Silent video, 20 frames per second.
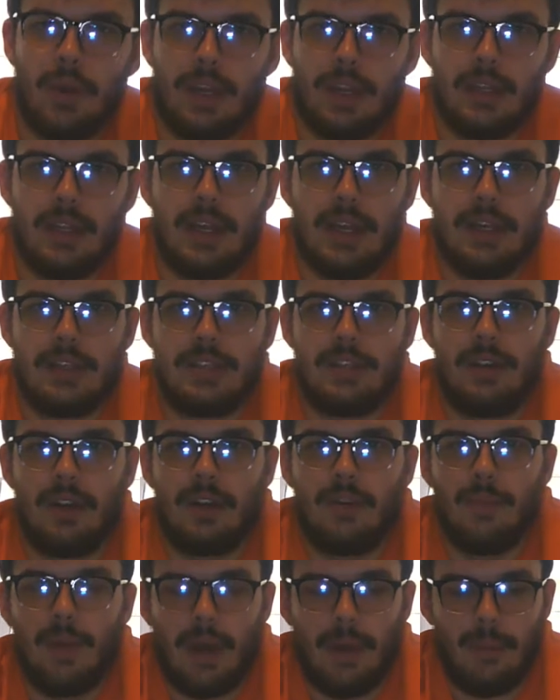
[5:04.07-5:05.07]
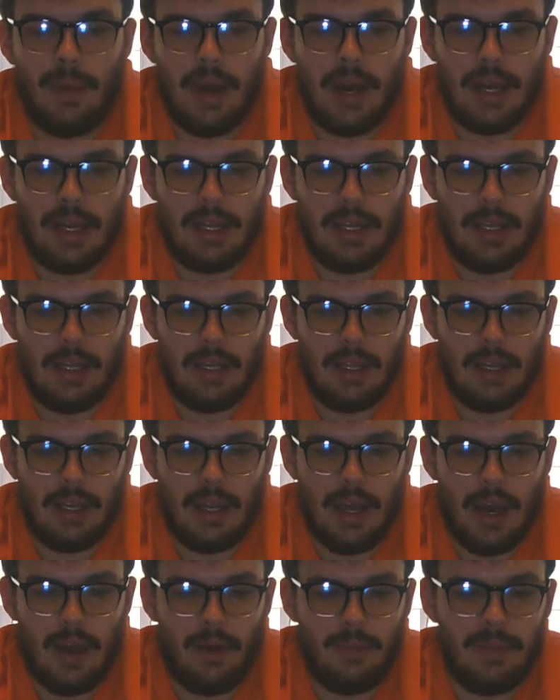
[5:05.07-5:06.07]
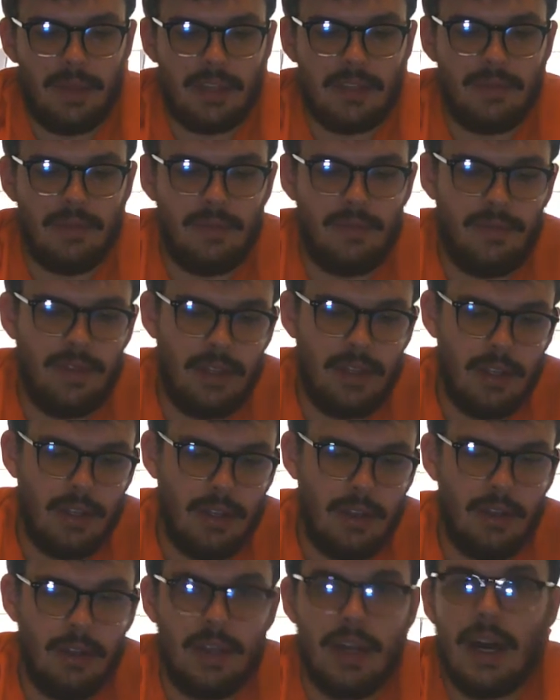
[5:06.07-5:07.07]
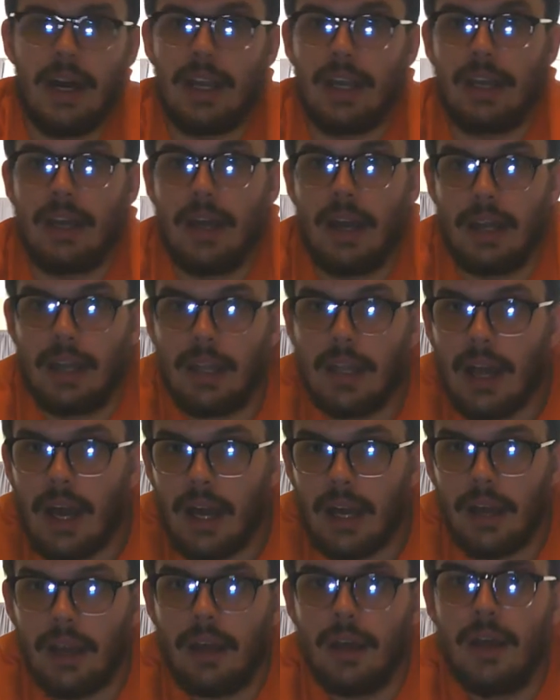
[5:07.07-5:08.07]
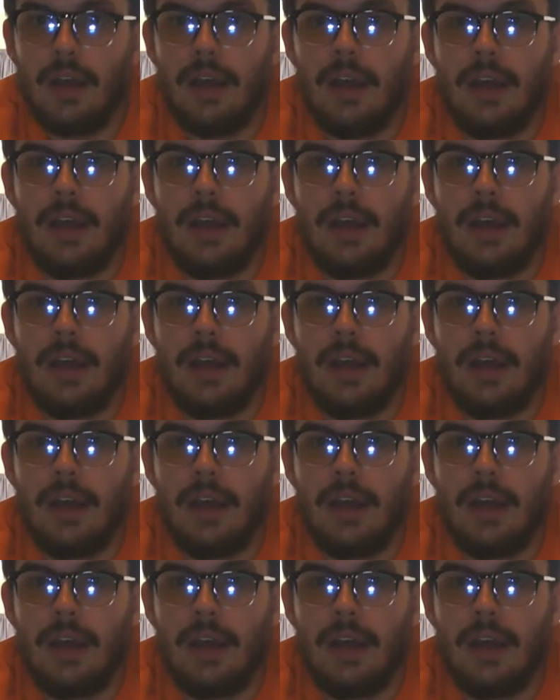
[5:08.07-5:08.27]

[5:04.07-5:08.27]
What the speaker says: it has done to my body and how it makes me feel, yada yada yada,